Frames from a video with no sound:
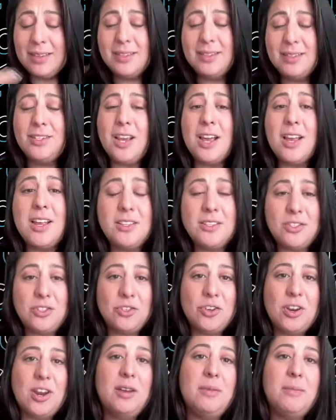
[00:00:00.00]
does
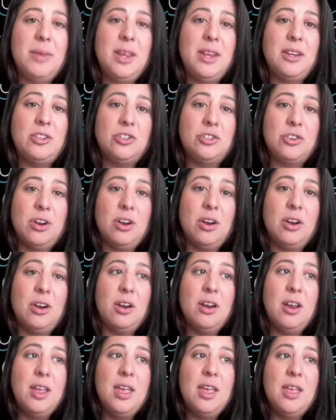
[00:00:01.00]
try to make
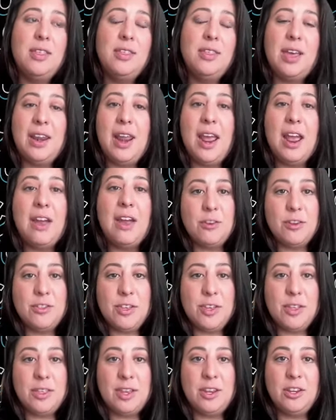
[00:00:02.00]
sure that
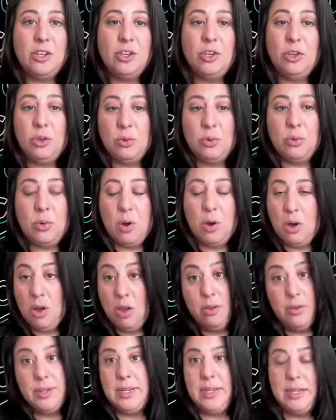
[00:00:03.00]
everything that you
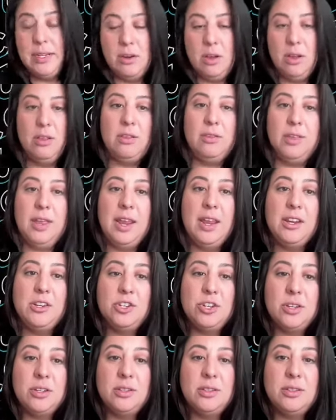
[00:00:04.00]
all need, all
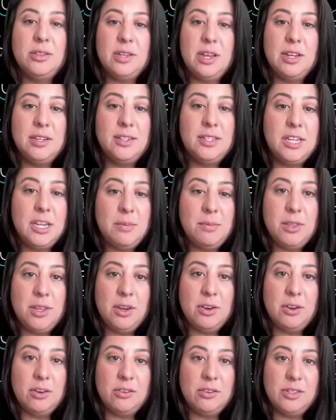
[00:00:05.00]
agents and team
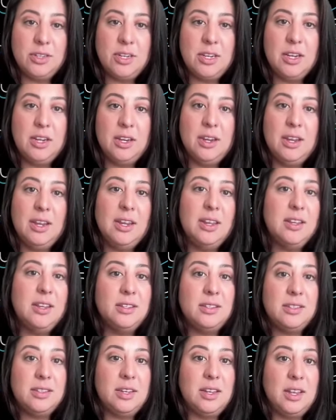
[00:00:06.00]
leaders need,
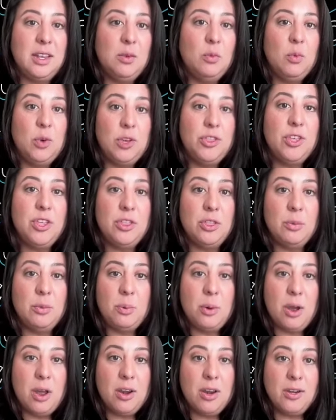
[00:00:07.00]
is within the
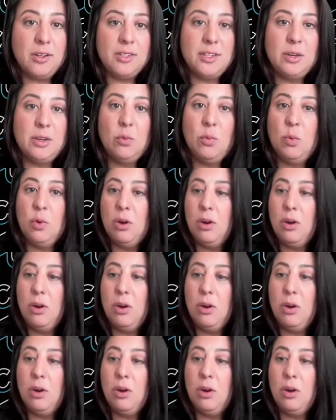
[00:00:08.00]
product. And